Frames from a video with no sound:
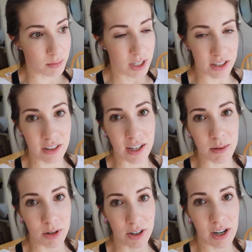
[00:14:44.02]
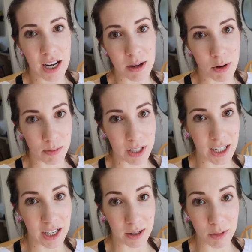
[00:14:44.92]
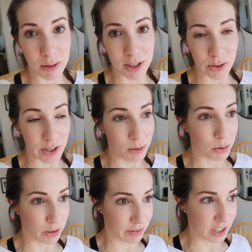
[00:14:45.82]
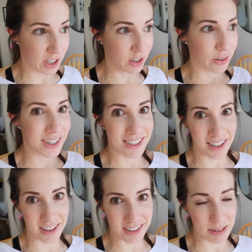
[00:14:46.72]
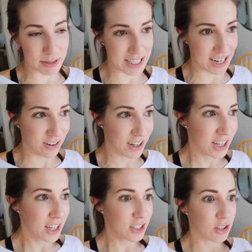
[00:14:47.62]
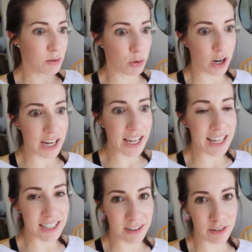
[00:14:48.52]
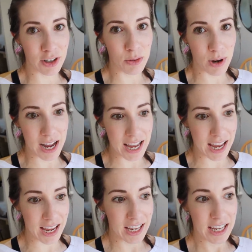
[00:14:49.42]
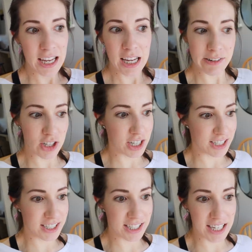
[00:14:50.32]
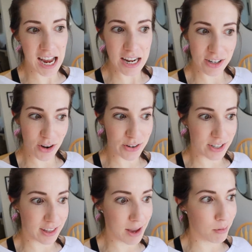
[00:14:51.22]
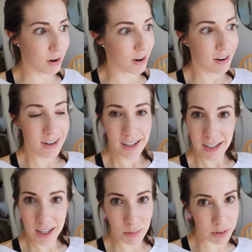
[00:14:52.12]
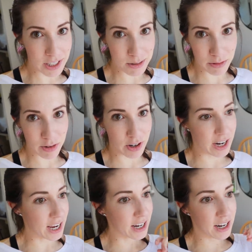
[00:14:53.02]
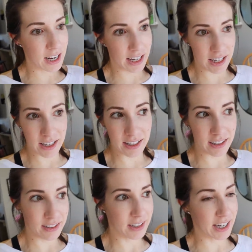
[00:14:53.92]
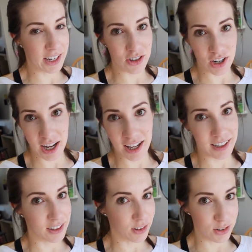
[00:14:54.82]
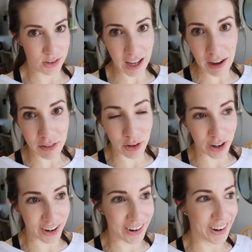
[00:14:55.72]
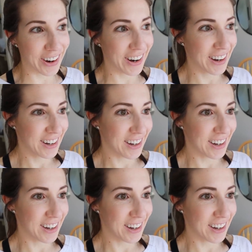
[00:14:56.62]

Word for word: into labor any moment, and I'm gonna be doing her birth video as long as I'm in town. So the more I can get done for Hawaii, if she does decide to go into labor a couple days beforehand, I can jet, go do that for her,